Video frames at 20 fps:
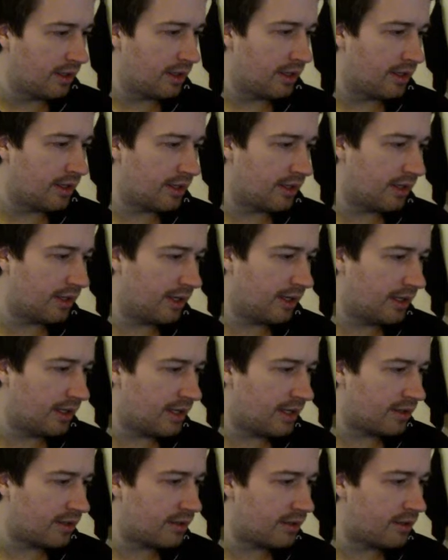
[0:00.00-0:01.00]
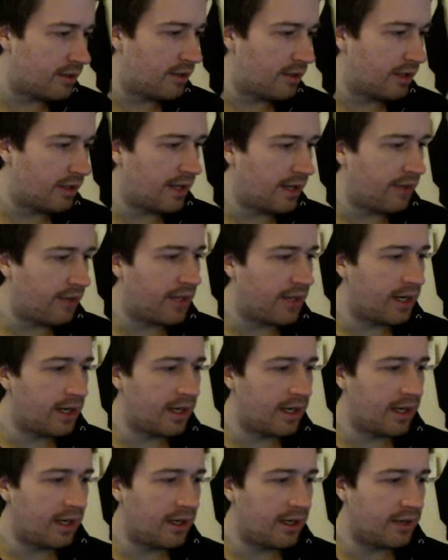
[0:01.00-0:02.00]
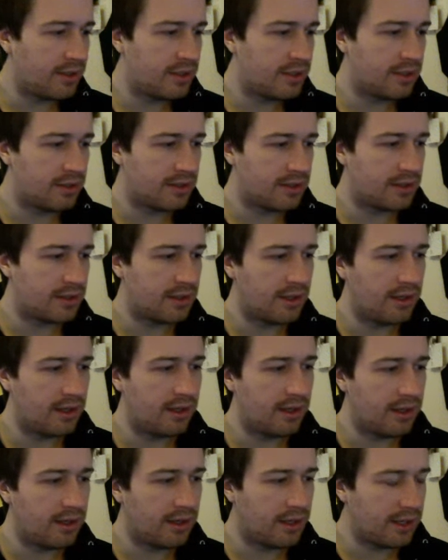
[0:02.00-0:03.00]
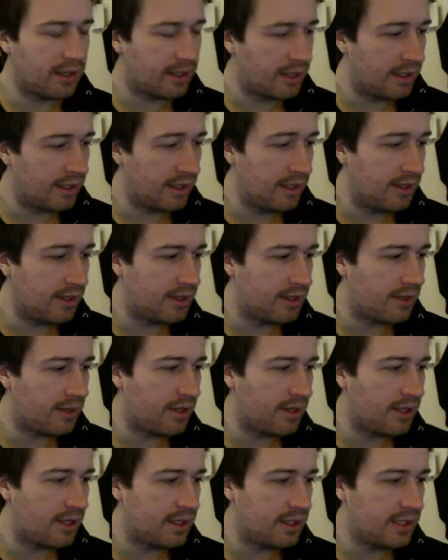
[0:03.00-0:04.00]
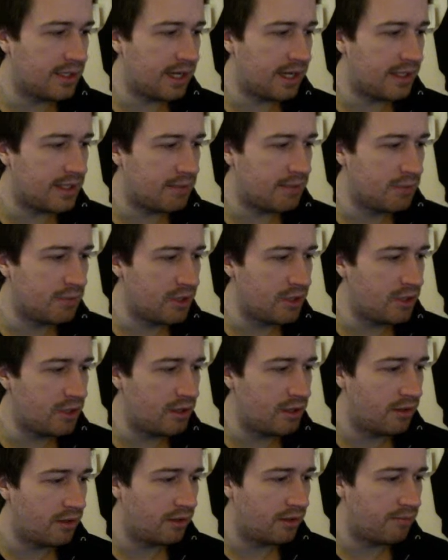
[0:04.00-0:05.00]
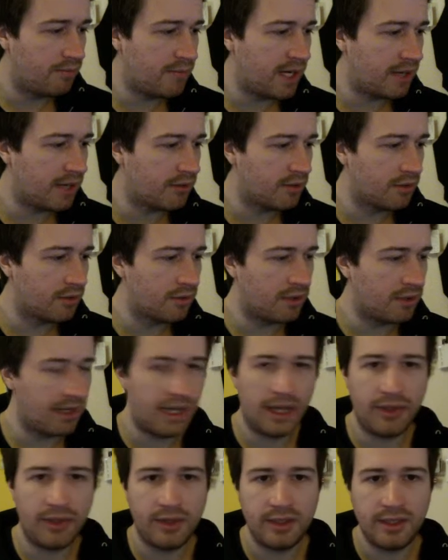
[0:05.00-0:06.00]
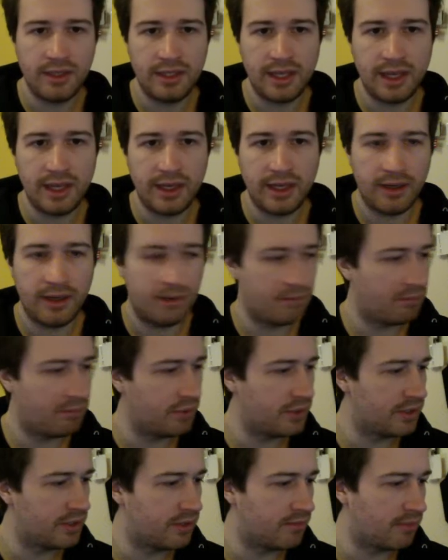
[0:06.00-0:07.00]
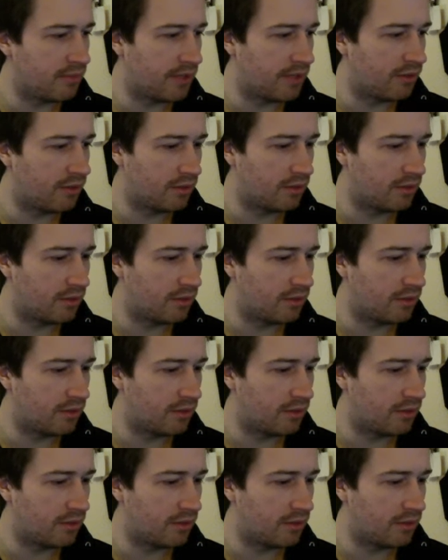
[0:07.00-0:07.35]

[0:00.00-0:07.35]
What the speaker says: Hit enter, and then I just hit the delay dimmer macro and the delay position macro.